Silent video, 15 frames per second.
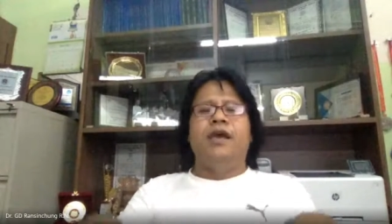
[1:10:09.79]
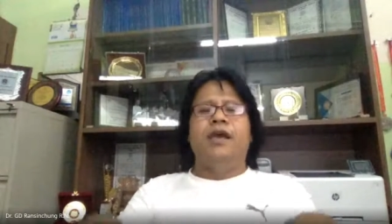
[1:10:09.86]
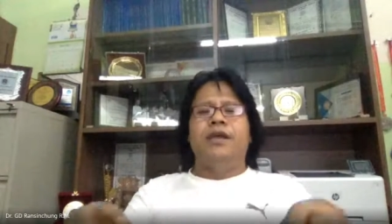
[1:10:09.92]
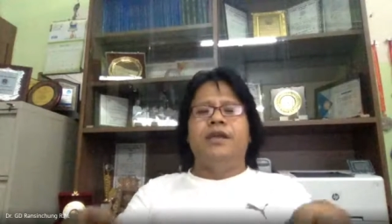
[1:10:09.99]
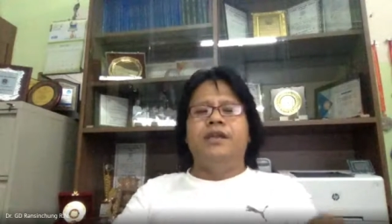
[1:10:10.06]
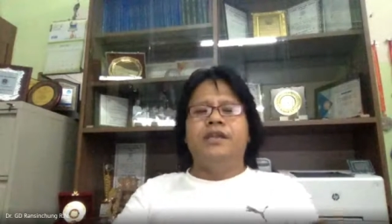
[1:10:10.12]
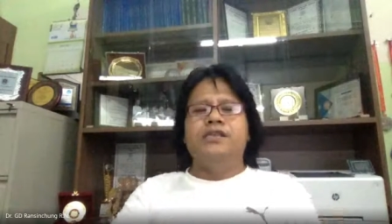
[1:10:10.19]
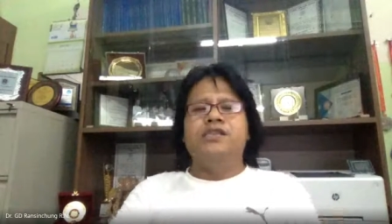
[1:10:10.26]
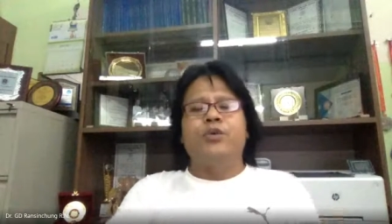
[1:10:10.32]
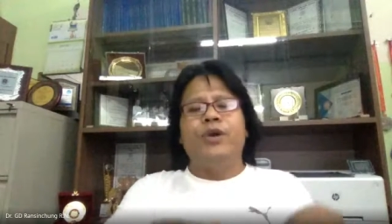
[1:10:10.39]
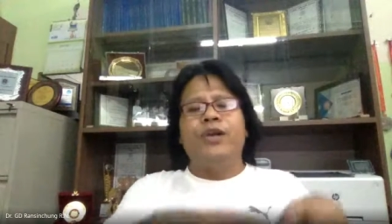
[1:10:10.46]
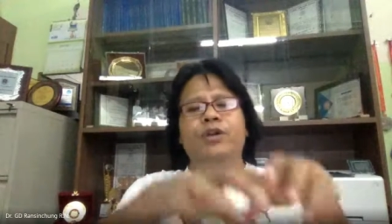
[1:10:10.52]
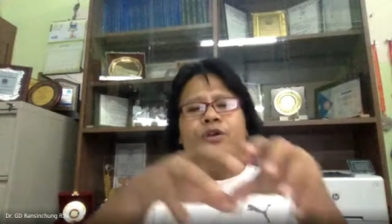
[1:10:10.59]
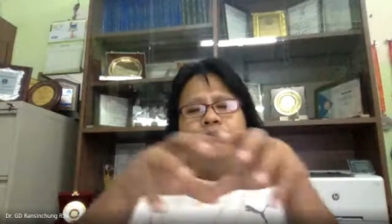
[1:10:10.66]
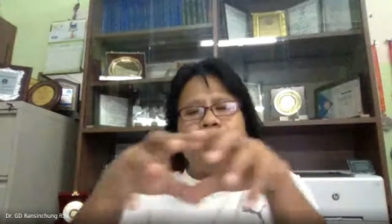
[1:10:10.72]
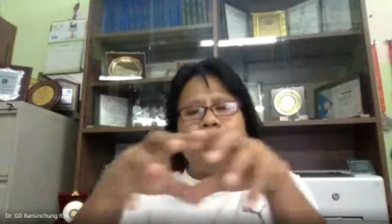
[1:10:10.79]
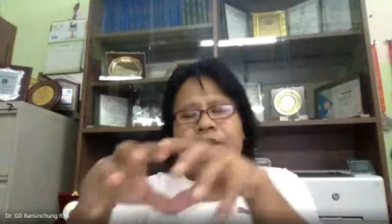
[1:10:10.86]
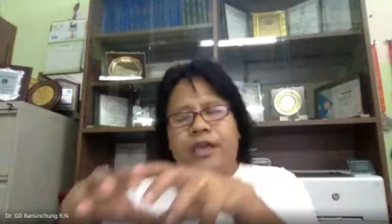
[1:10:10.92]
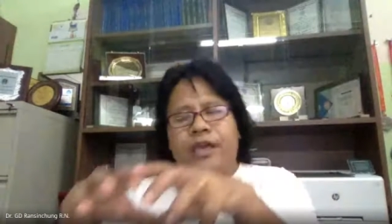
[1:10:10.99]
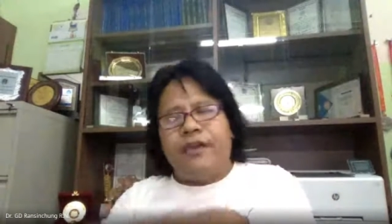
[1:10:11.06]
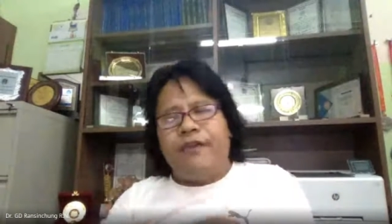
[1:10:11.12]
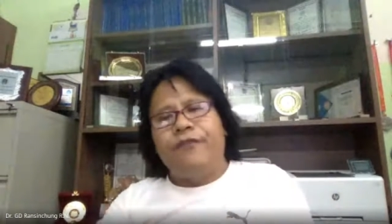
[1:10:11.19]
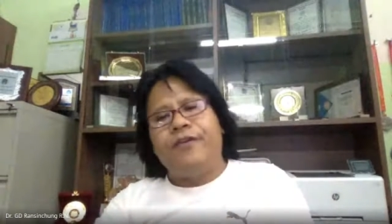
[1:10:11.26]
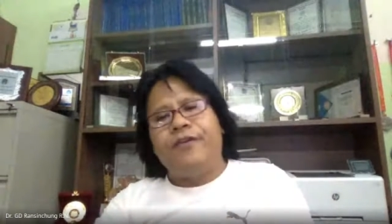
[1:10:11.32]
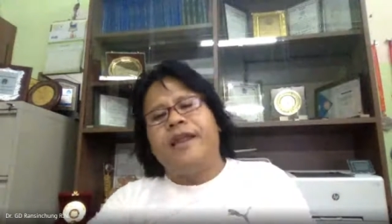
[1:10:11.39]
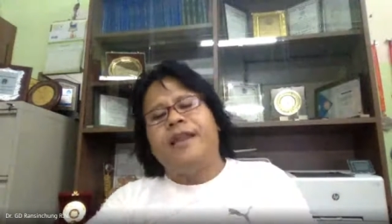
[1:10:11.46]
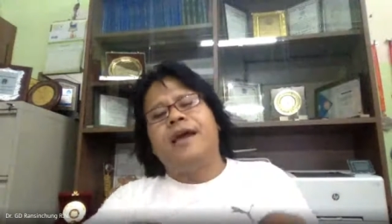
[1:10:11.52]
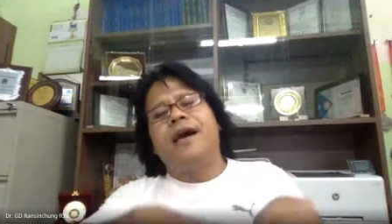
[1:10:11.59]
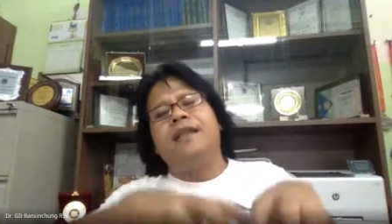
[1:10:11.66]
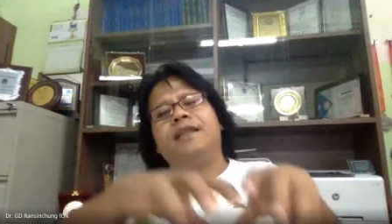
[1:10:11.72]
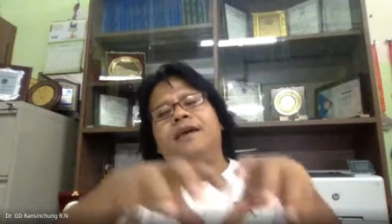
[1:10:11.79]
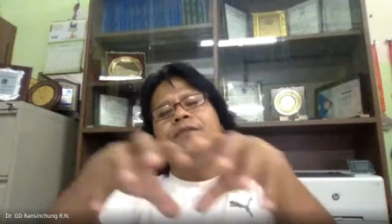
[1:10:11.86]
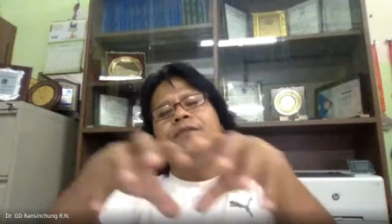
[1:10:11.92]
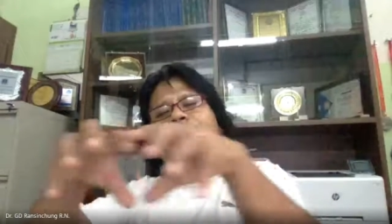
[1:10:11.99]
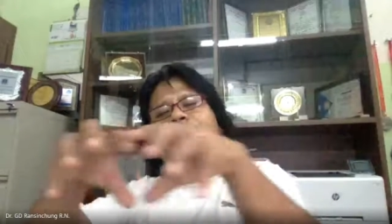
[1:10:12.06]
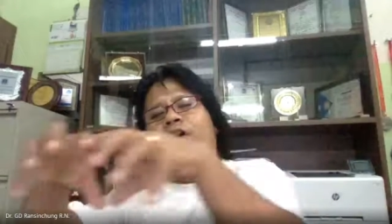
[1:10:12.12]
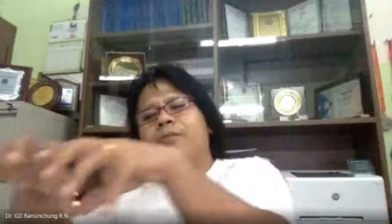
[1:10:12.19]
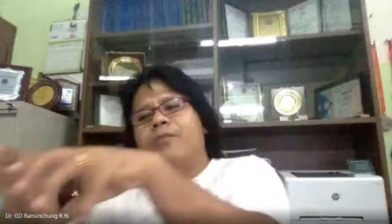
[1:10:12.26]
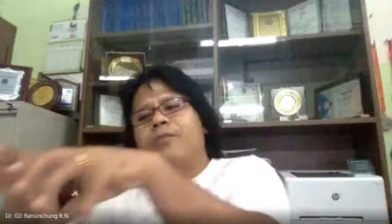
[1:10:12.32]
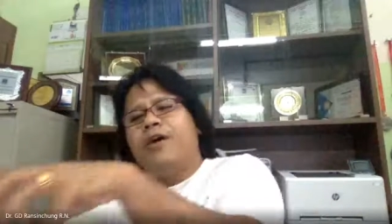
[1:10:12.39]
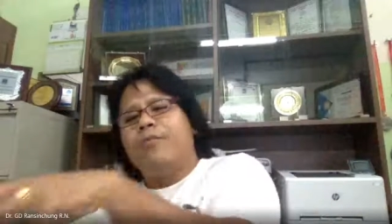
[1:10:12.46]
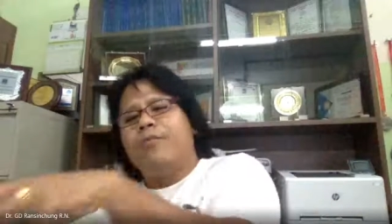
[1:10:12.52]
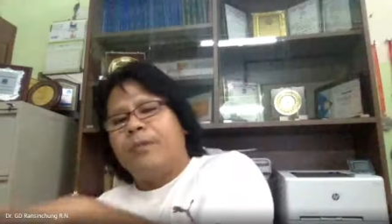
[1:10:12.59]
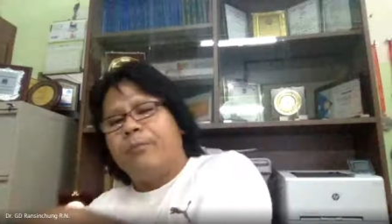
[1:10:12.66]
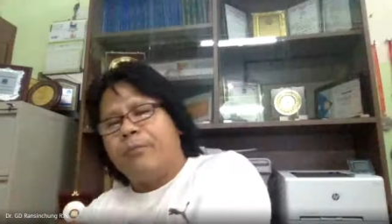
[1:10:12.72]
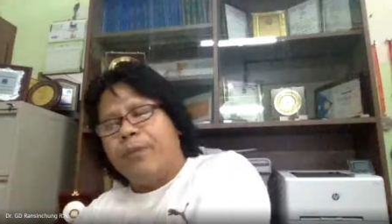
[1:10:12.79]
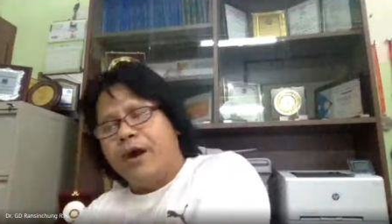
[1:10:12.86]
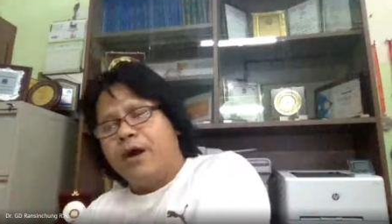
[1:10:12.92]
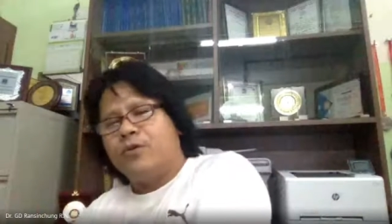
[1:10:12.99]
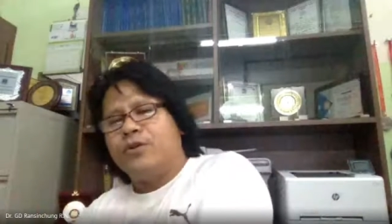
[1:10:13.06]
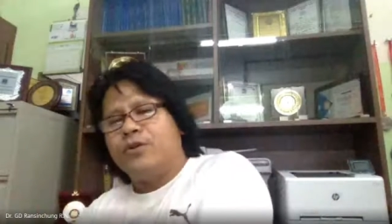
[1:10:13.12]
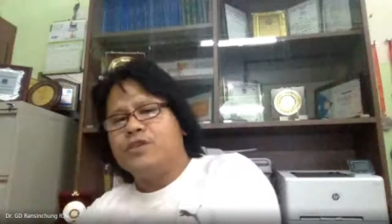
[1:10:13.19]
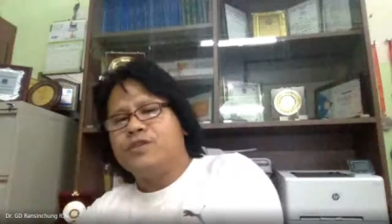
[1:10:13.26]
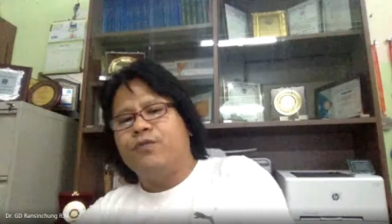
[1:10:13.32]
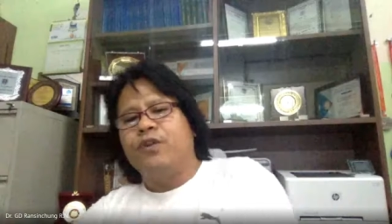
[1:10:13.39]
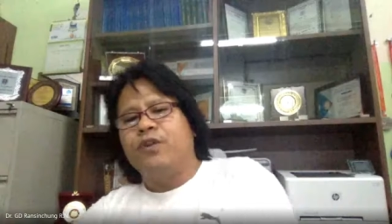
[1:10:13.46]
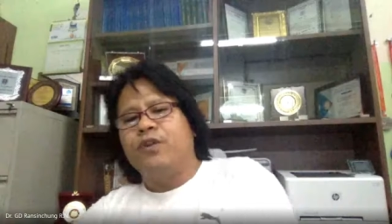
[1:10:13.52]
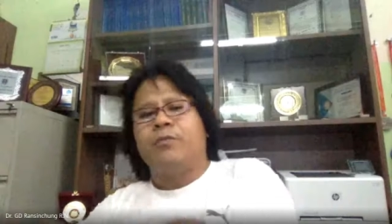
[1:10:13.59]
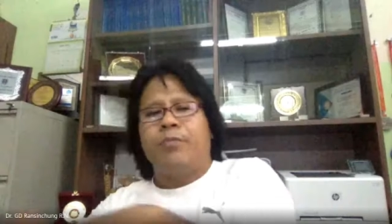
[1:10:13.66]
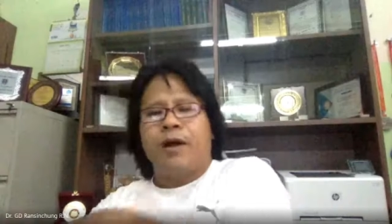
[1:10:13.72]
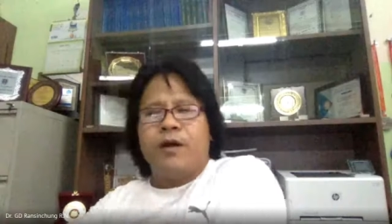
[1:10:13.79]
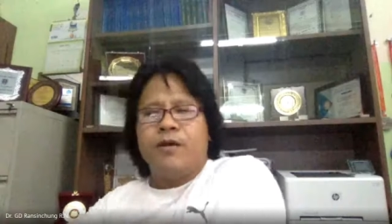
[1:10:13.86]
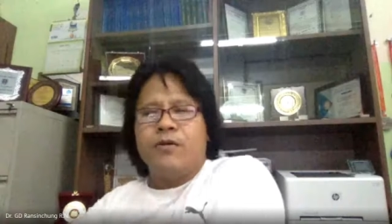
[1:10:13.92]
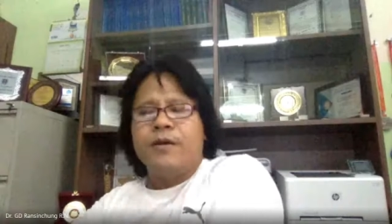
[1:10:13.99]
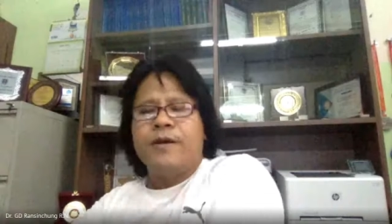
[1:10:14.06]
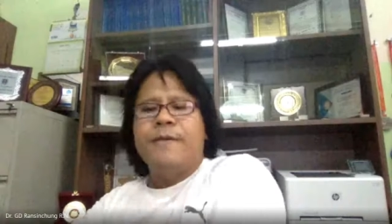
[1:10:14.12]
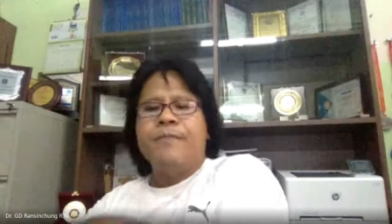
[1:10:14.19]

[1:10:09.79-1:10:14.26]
it is going to give another form of compound, useful compound,